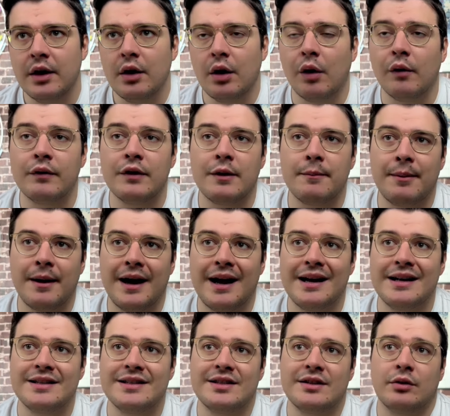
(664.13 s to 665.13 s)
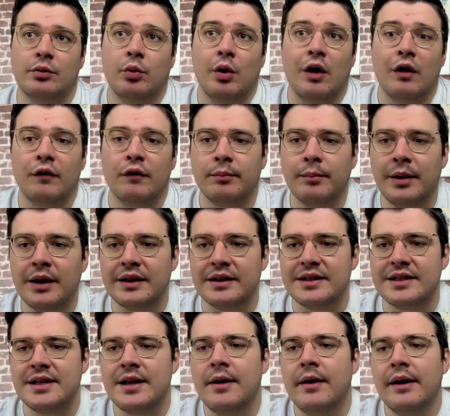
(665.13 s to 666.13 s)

over the past 12 months.